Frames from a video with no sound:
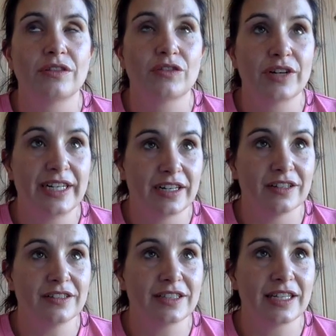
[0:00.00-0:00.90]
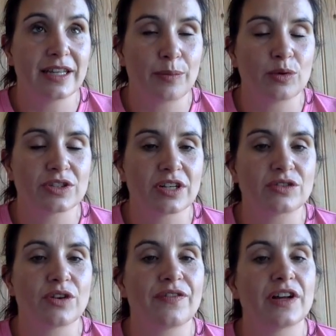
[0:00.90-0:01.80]
3 years in that
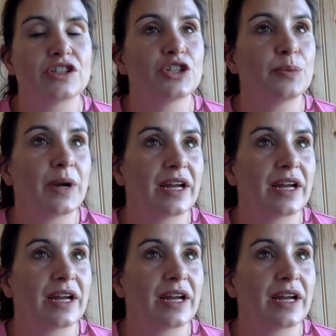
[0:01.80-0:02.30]
postdoctoral fellowship,